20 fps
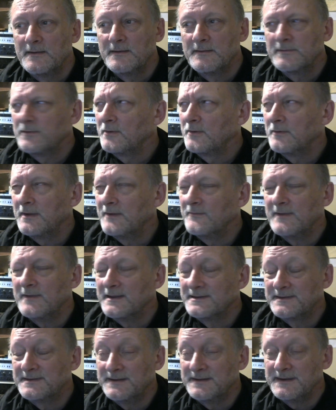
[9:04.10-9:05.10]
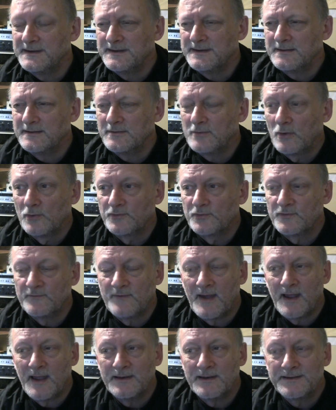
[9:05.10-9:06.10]
no, into the
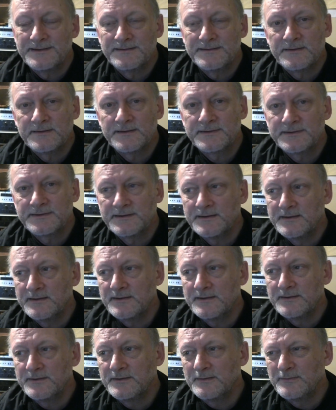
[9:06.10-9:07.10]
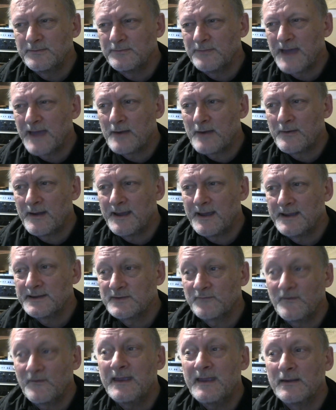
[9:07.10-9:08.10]
ultraviolet that our eyes
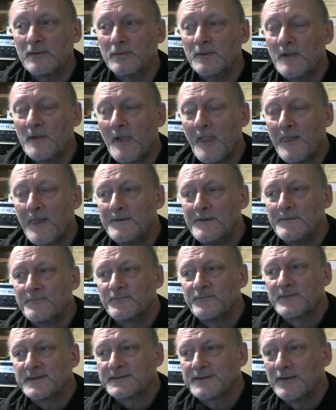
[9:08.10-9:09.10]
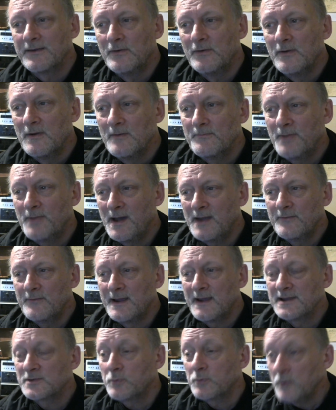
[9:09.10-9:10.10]
fail. So by
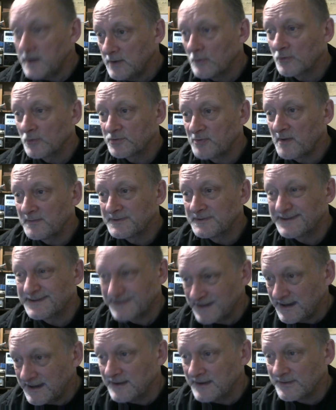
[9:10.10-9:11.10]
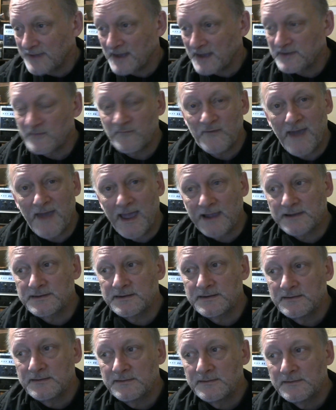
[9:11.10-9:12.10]
rights, we ought to be able to see that effect
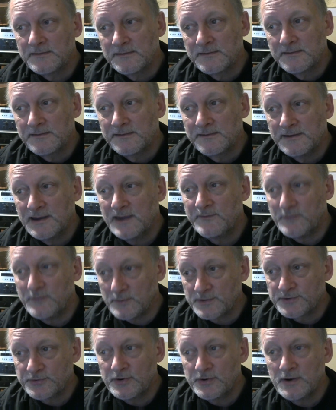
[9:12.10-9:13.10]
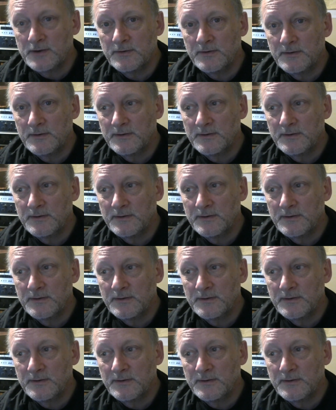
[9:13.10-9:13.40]
if it was true.